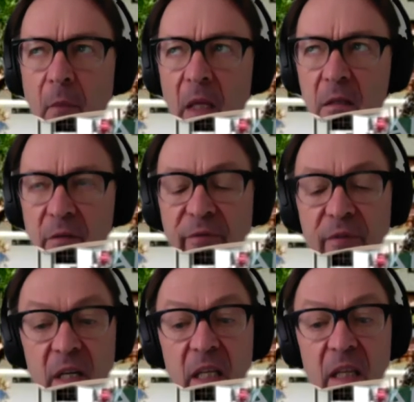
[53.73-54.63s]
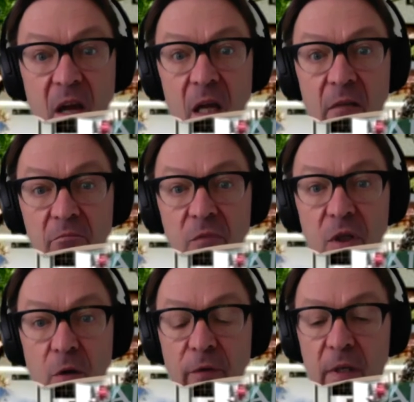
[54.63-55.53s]
That's a funny thought,
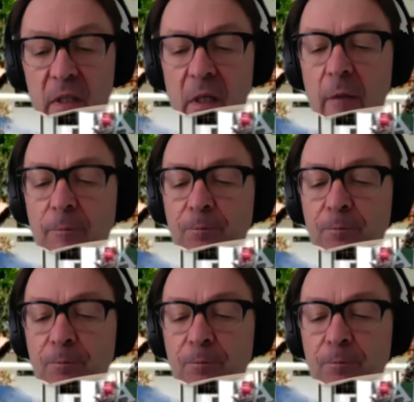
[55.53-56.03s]
Sophie said.